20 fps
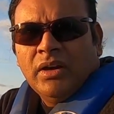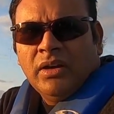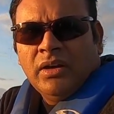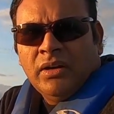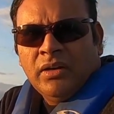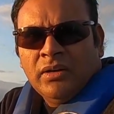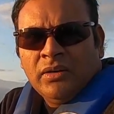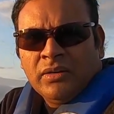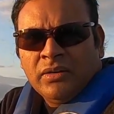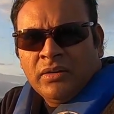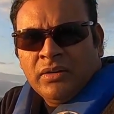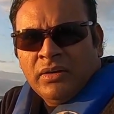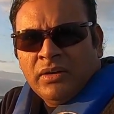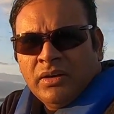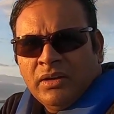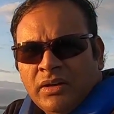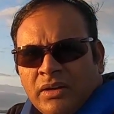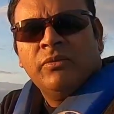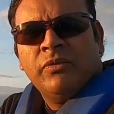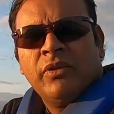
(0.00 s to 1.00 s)
or
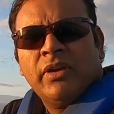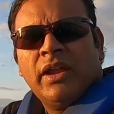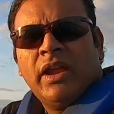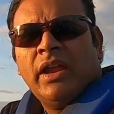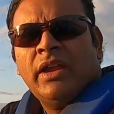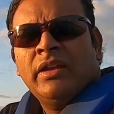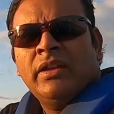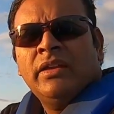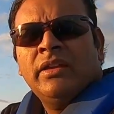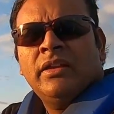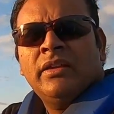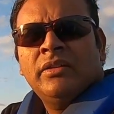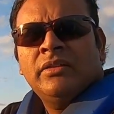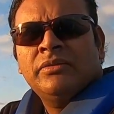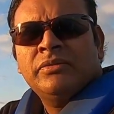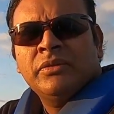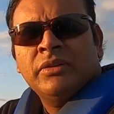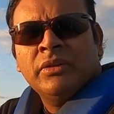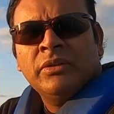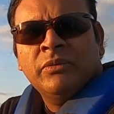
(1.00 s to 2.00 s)
and if you're handy
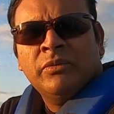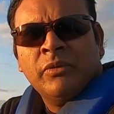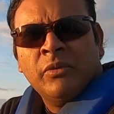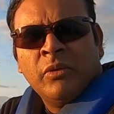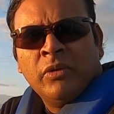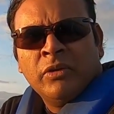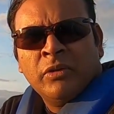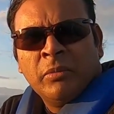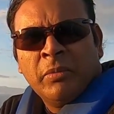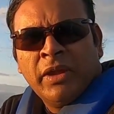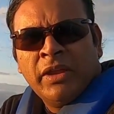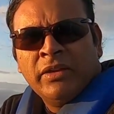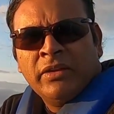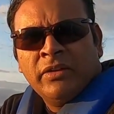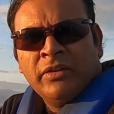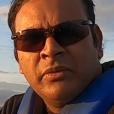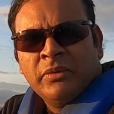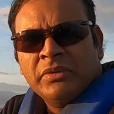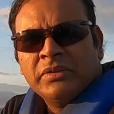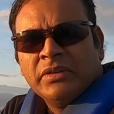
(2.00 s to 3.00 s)
enough, if you want to
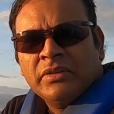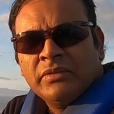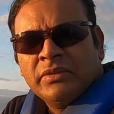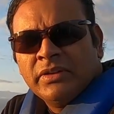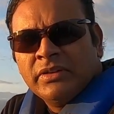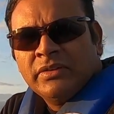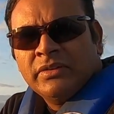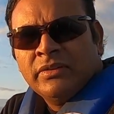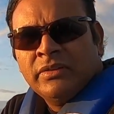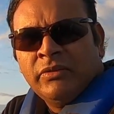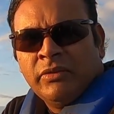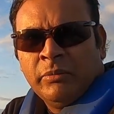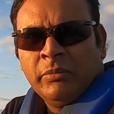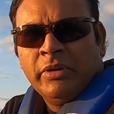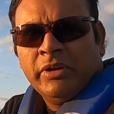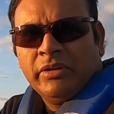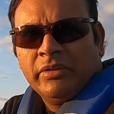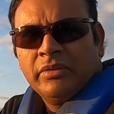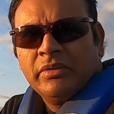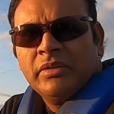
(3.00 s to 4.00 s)
maintain yourself, that's even
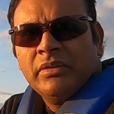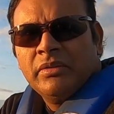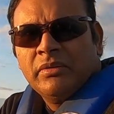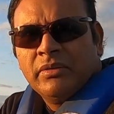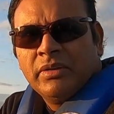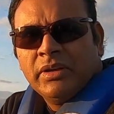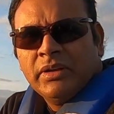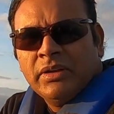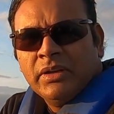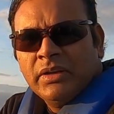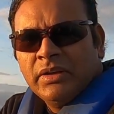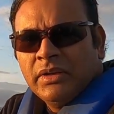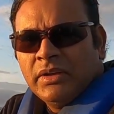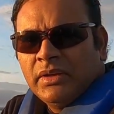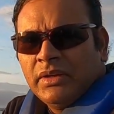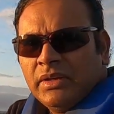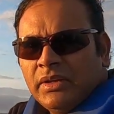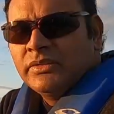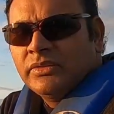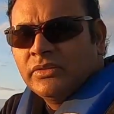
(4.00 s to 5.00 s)
better, right?
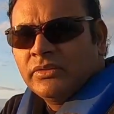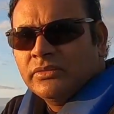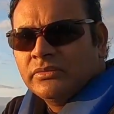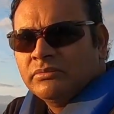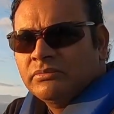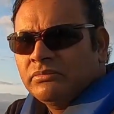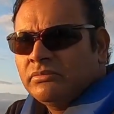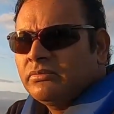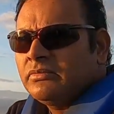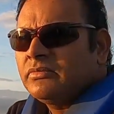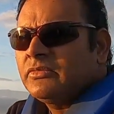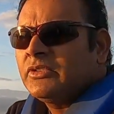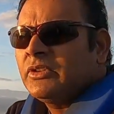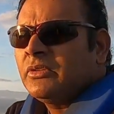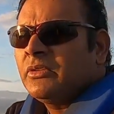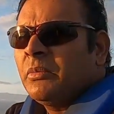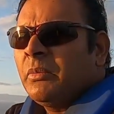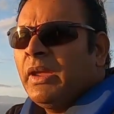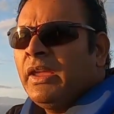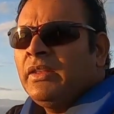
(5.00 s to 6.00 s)

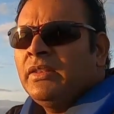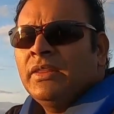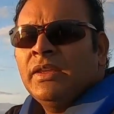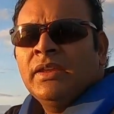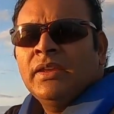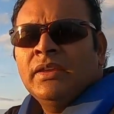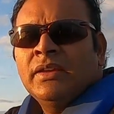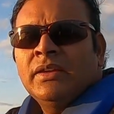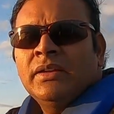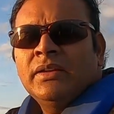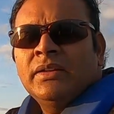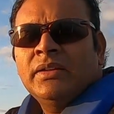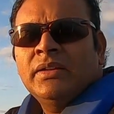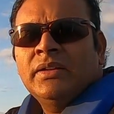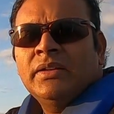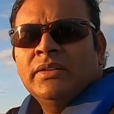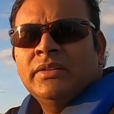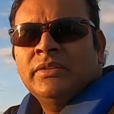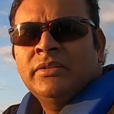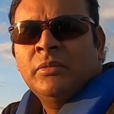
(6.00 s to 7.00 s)
So the main thing
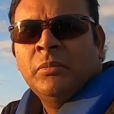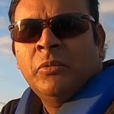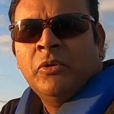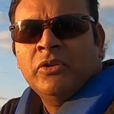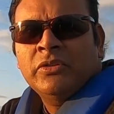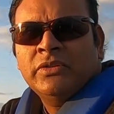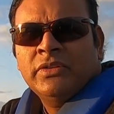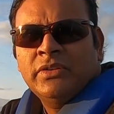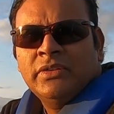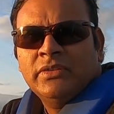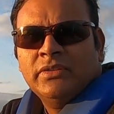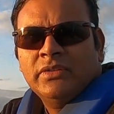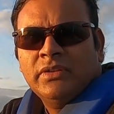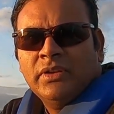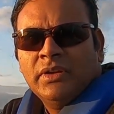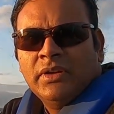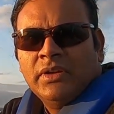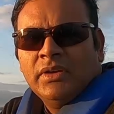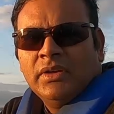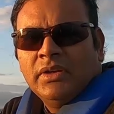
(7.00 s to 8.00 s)
in the boats is
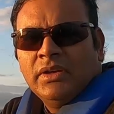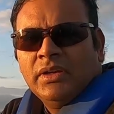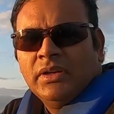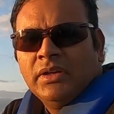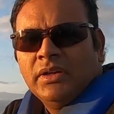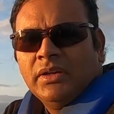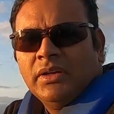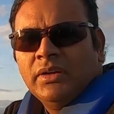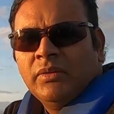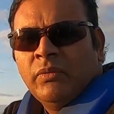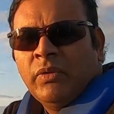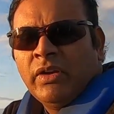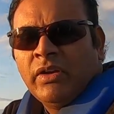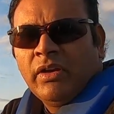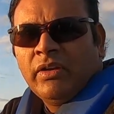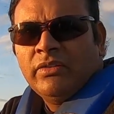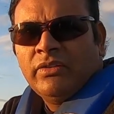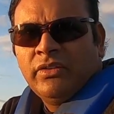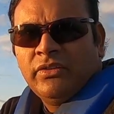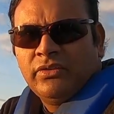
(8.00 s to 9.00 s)

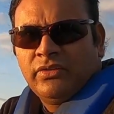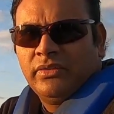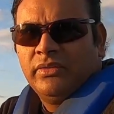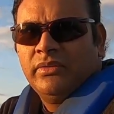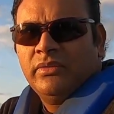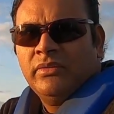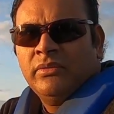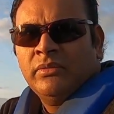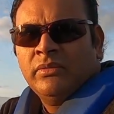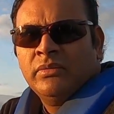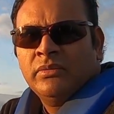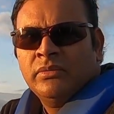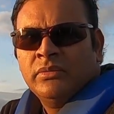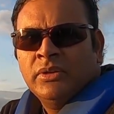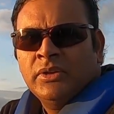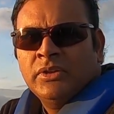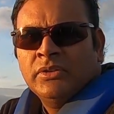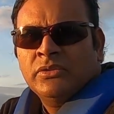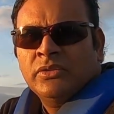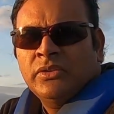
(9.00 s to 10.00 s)
winterization.
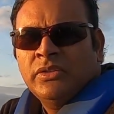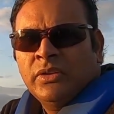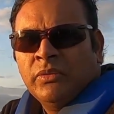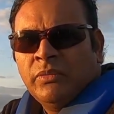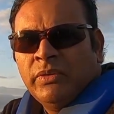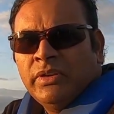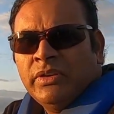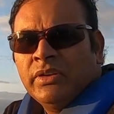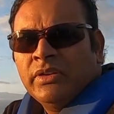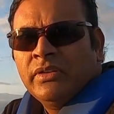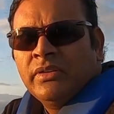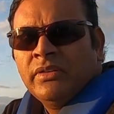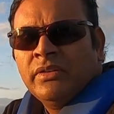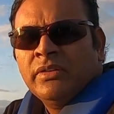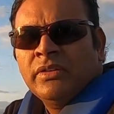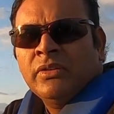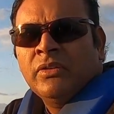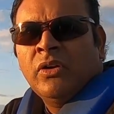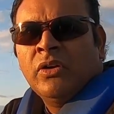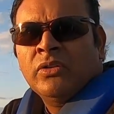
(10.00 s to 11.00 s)
So in the winter,
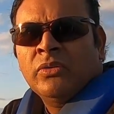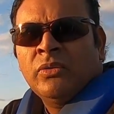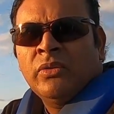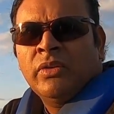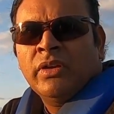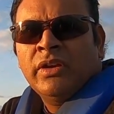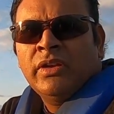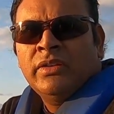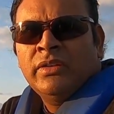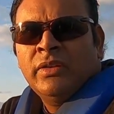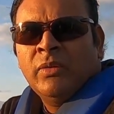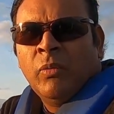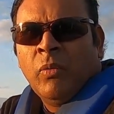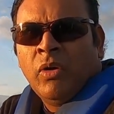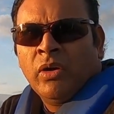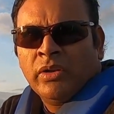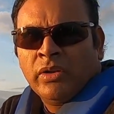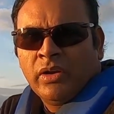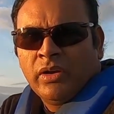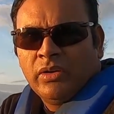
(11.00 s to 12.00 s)
you got to drain the
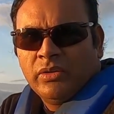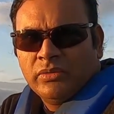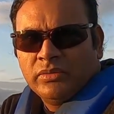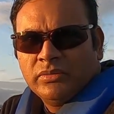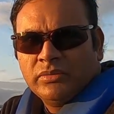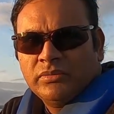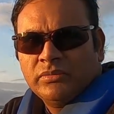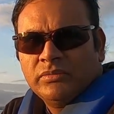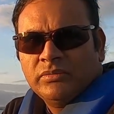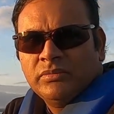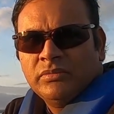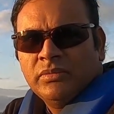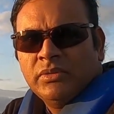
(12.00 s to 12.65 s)
water out.